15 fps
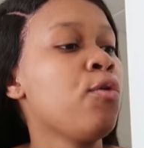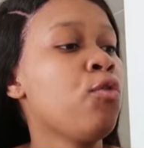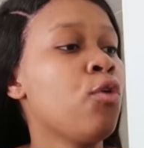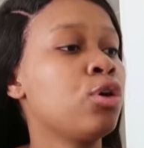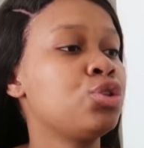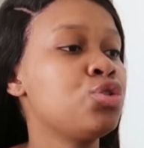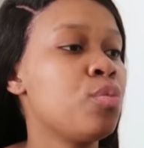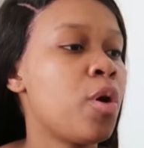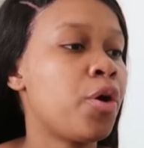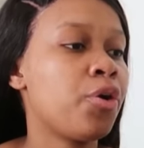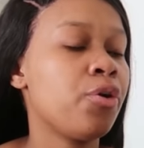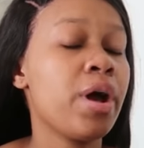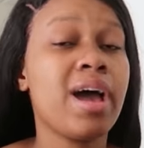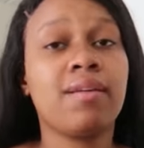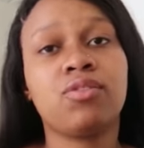for
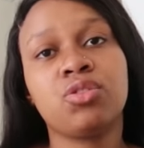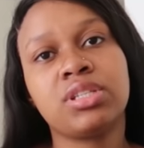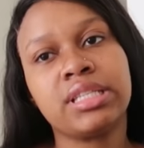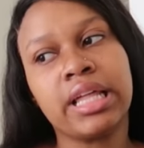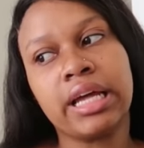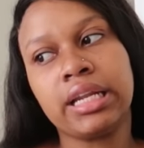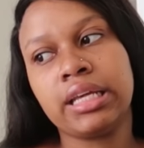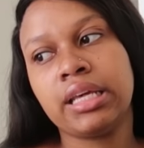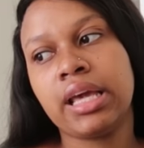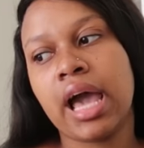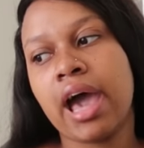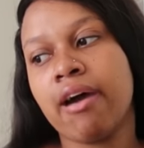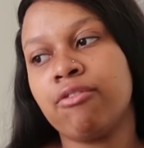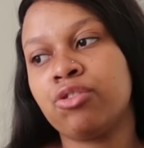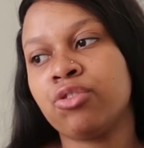tomorrow. I have to study.
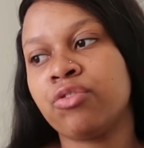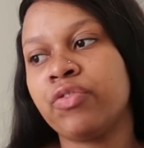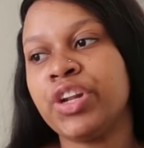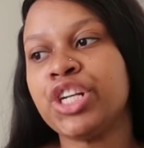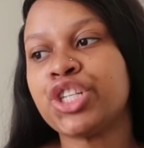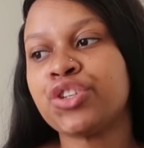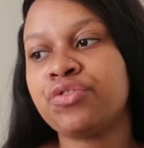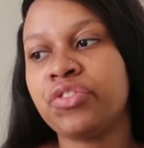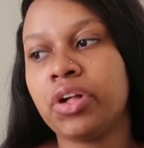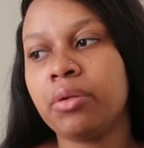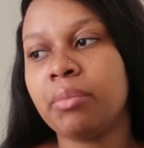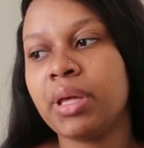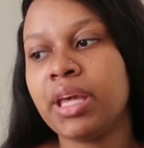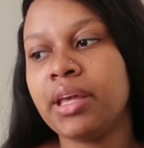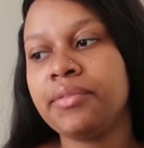I have to finish
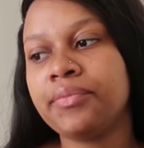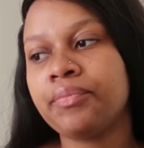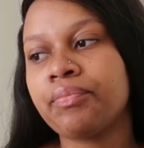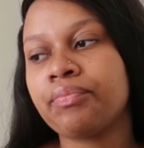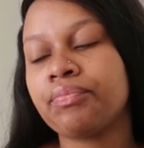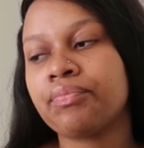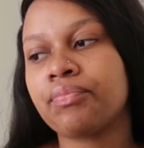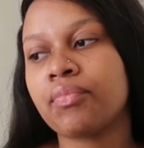filming